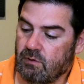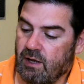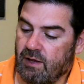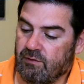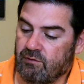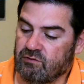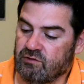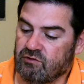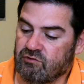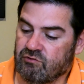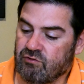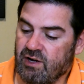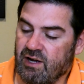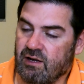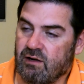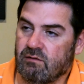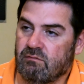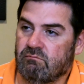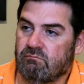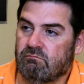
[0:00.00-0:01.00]
And there's a
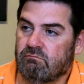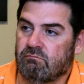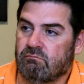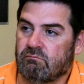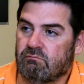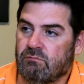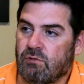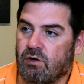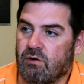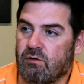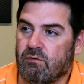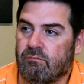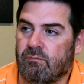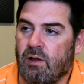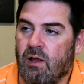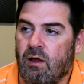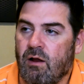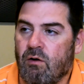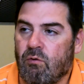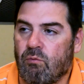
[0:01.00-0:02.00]
street, or
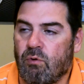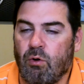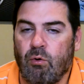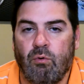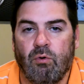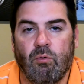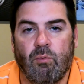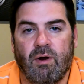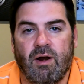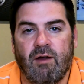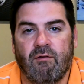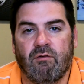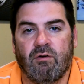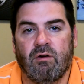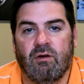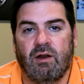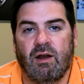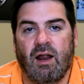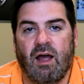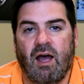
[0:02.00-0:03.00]
road, or
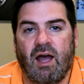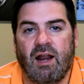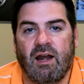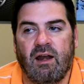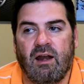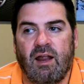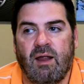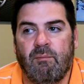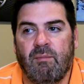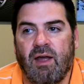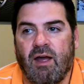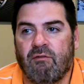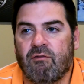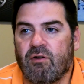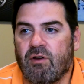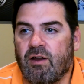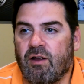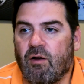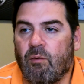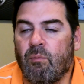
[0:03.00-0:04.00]
whatever, in Hyden named
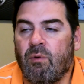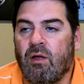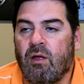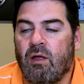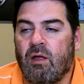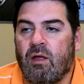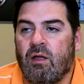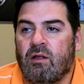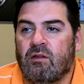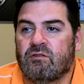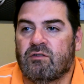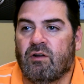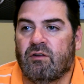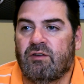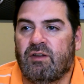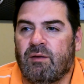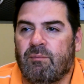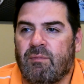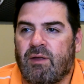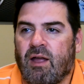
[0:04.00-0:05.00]
after him. It's
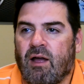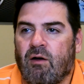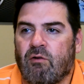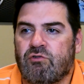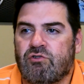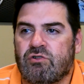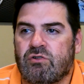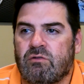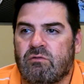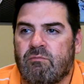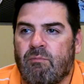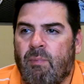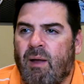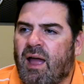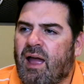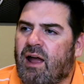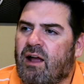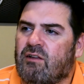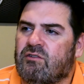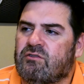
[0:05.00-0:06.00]
called Tim Couch
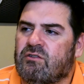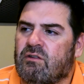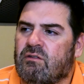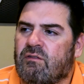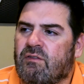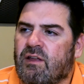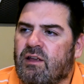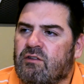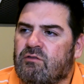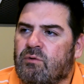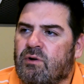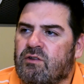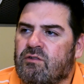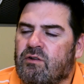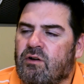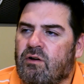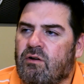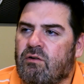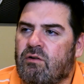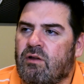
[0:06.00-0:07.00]
Pass, I think is what it's
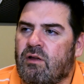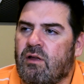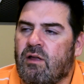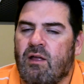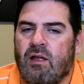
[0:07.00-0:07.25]
called.